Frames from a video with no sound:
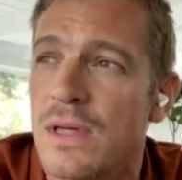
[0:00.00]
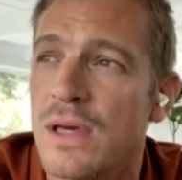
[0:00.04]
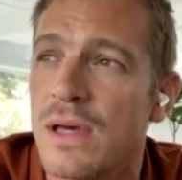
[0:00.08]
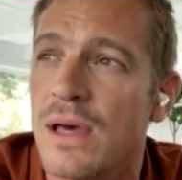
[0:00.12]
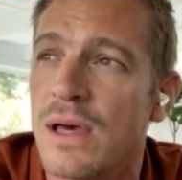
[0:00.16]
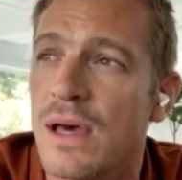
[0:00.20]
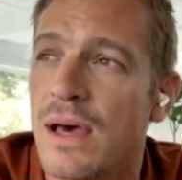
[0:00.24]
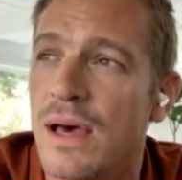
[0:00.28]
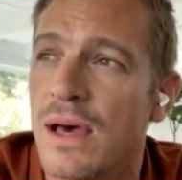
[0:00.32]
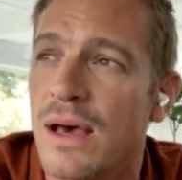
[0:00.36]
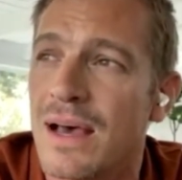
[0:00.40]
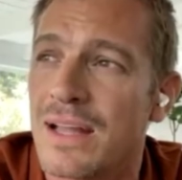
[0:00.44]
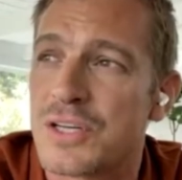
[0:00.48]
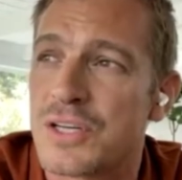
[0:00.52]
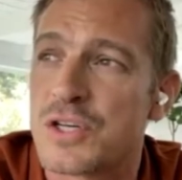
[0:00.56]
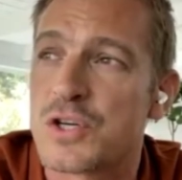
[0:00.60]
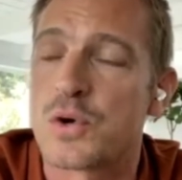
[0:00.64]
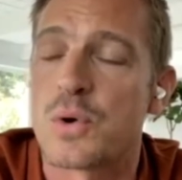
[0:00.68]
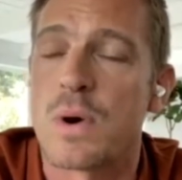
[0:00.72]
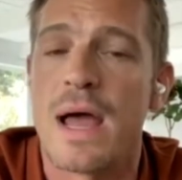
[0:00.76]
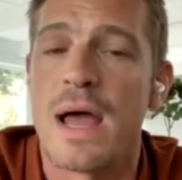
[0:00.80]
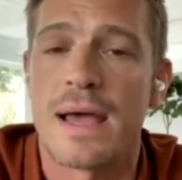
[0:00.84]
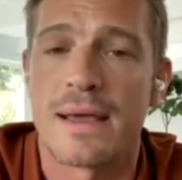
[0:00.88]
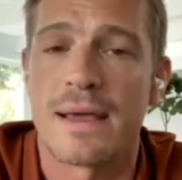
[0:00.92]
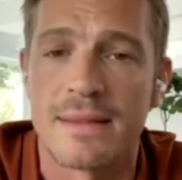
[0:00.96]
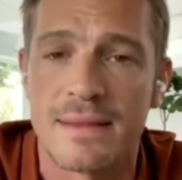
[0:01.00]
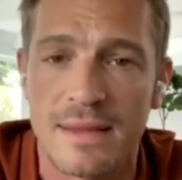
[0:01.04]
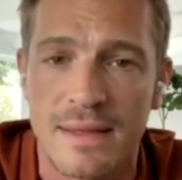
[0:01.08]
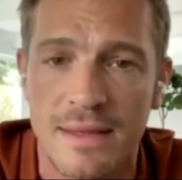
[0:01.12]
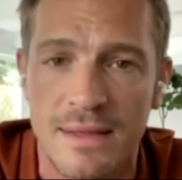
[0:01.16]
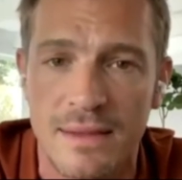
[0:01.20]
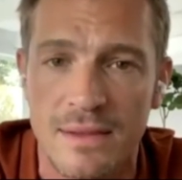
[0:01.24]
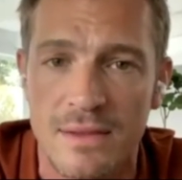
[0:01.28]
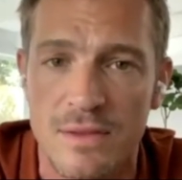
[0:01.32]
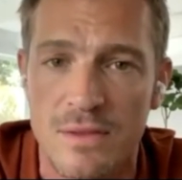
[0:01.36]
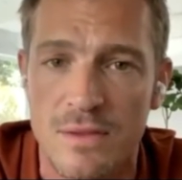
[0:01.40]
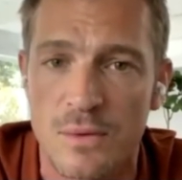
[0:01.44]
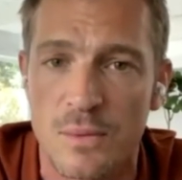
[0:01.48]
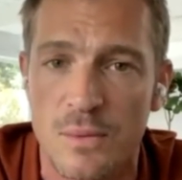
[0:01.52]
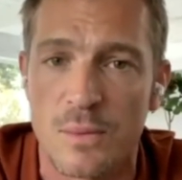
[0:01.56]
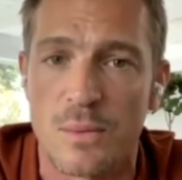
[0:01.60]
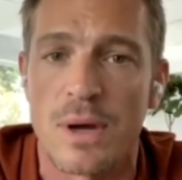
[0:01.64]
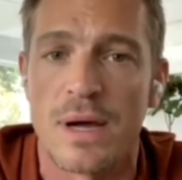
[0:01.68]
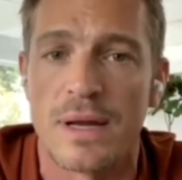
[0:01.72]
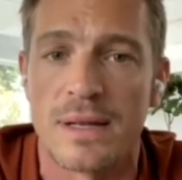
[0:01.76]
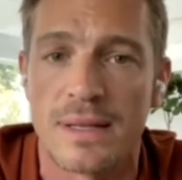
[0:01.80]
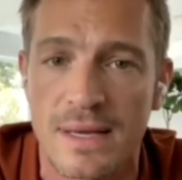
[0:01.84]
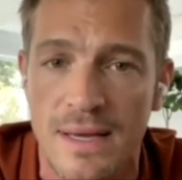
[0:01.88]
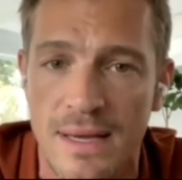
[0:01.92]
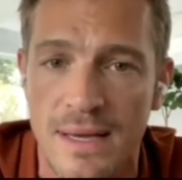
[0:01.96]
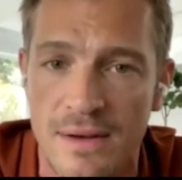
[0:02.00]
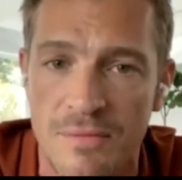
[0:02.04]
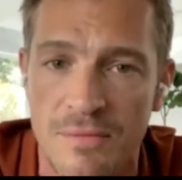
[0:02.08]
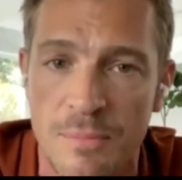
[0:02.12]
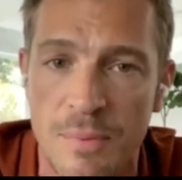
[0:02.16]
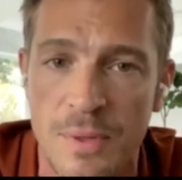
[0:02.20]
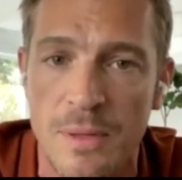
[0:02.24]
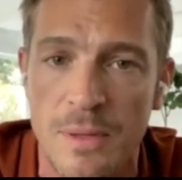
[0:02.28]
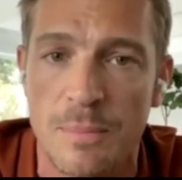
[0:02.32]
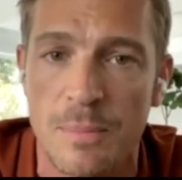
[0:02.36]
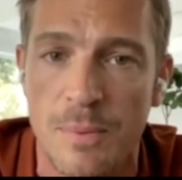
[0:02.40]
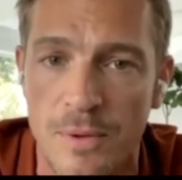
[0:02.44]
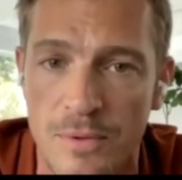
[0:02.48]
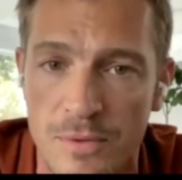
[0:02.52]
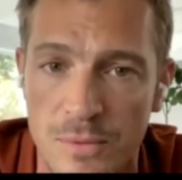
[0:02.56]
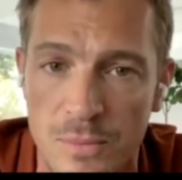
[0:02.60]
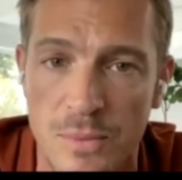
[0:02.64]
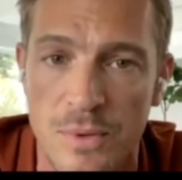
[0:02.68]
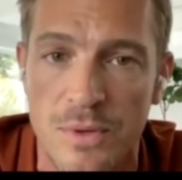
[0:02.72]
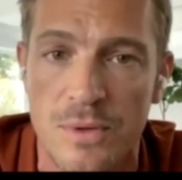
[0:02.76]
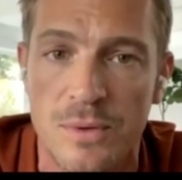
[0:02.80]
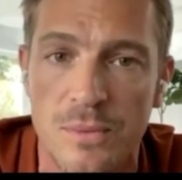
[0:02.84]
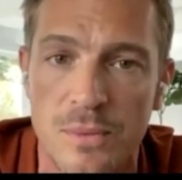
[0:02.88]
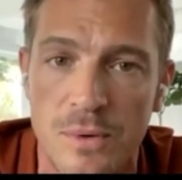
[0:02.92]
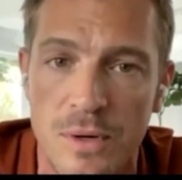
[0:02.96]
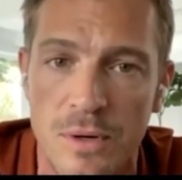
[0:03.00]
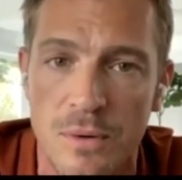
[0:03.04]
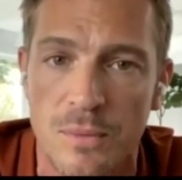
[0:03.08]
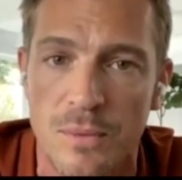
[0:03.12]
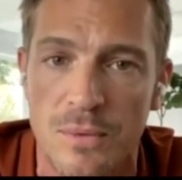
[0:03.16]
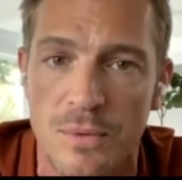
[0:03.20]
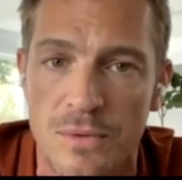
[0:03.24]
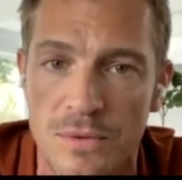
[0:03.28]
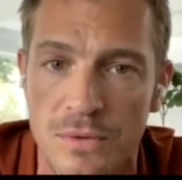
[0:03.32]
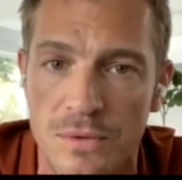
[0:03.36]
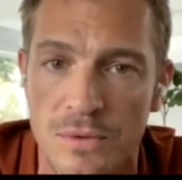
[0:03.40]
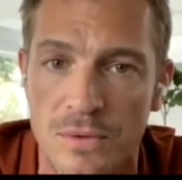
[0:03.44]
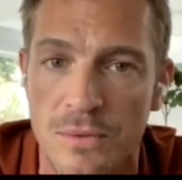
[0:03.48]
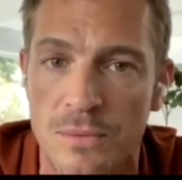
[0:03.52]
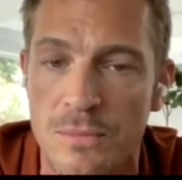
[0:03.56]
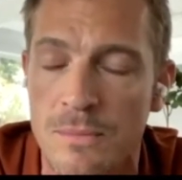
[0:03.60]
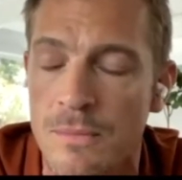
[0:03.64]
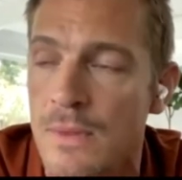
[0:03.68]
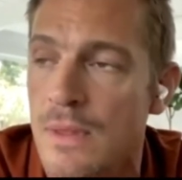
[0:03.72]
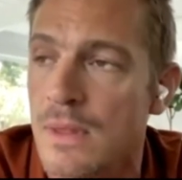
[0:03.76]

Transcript: attracting the right kind of people to want to work with you,